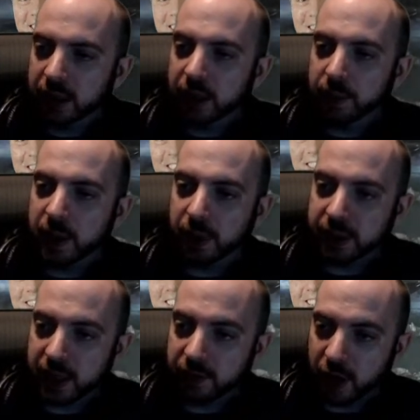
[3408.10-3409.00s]
that people
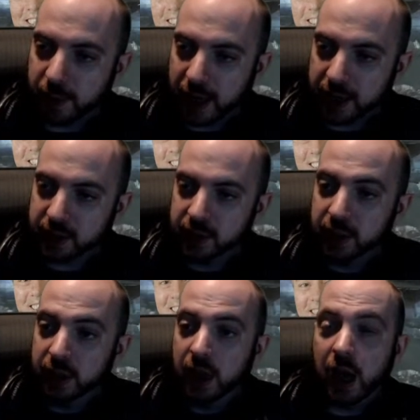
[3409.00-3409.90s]
identify me as.
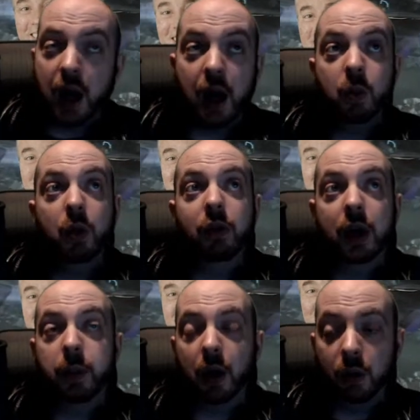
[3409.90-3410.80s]
I will run
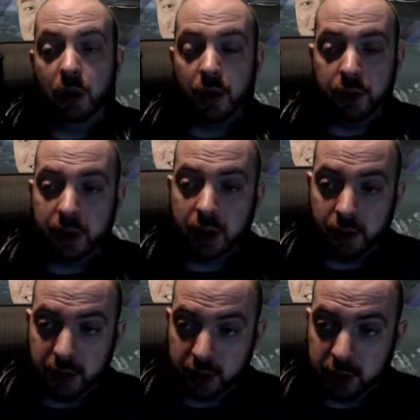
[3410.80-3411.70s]
a poll on the
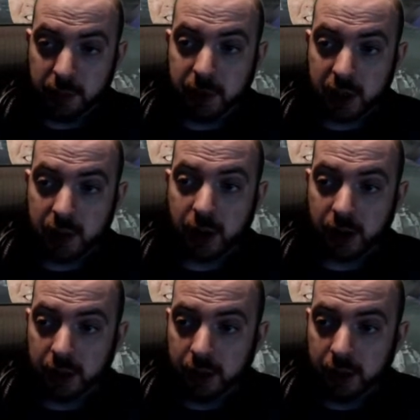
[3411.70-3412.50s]
YouTube. Don't you worry.